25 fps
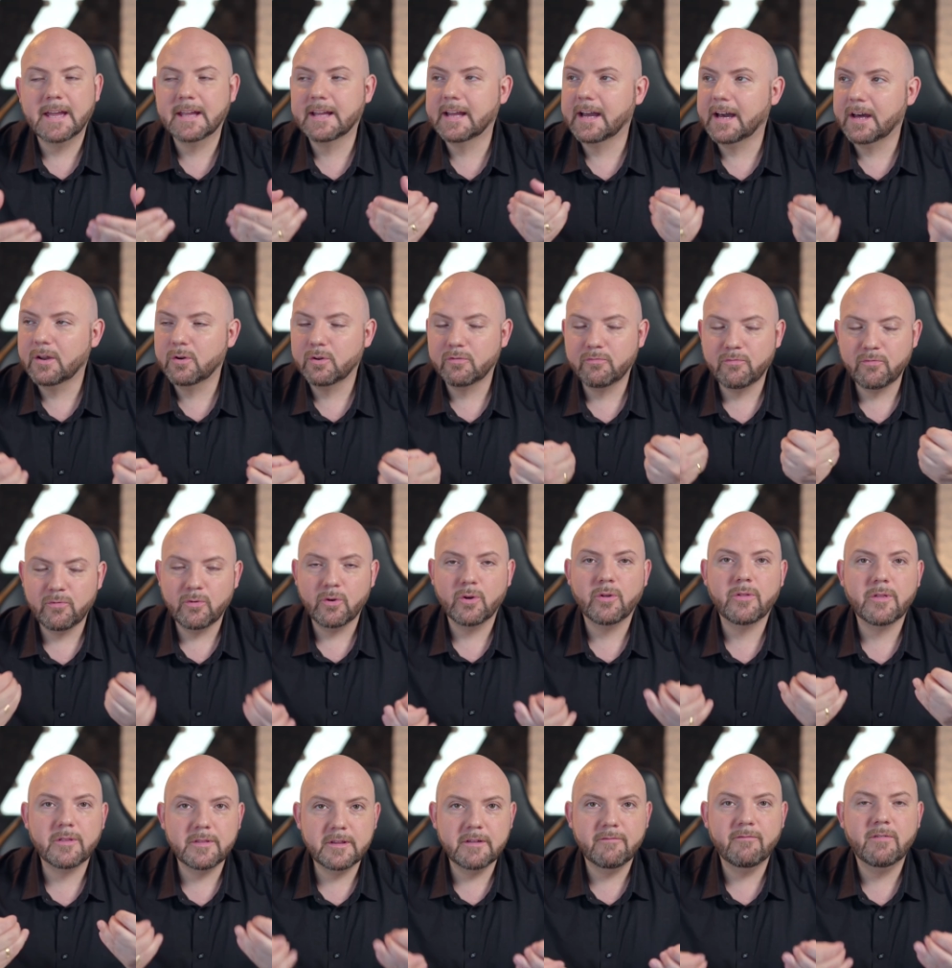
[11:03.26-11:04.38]
I cannot
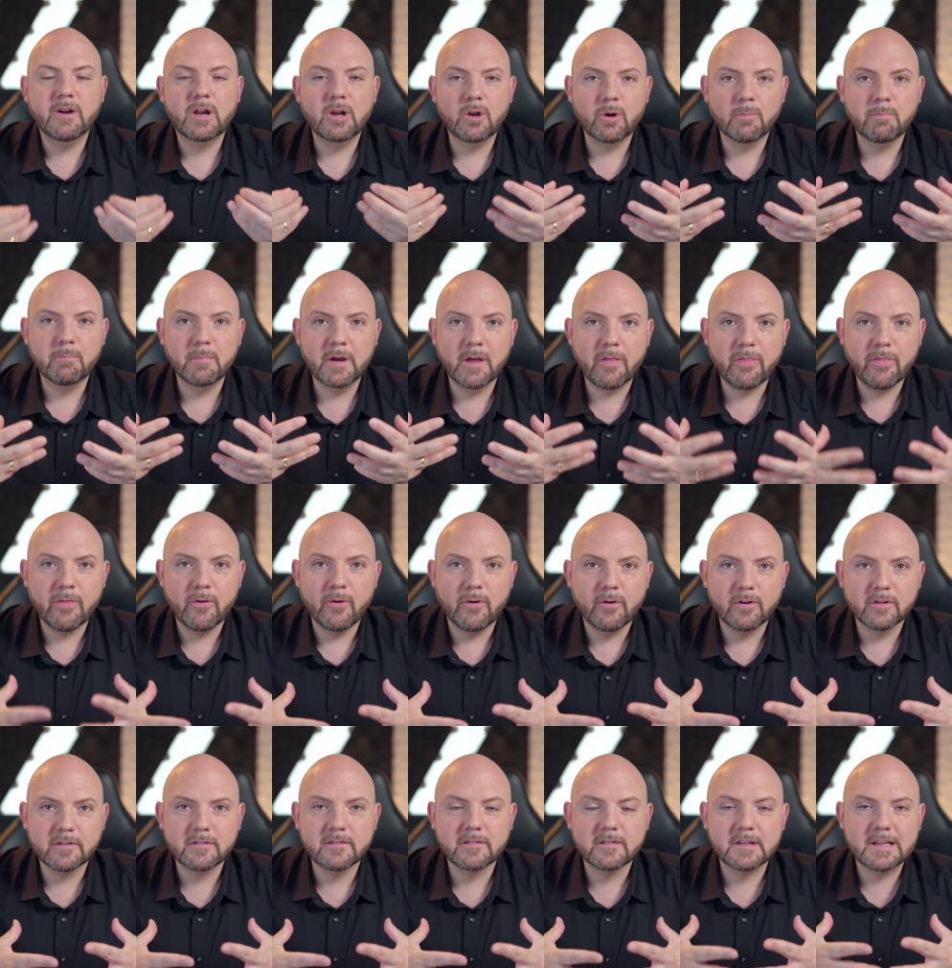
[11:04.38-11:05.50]
further develop my
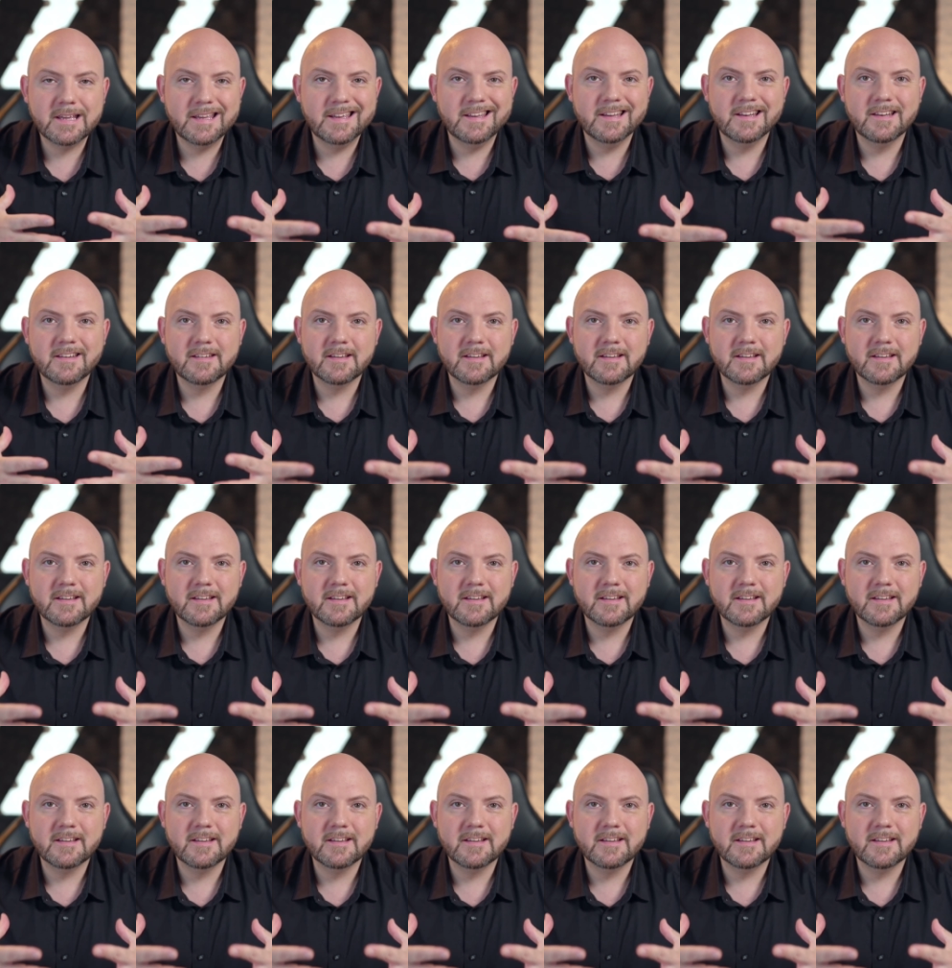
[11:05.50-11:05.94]
thoughts in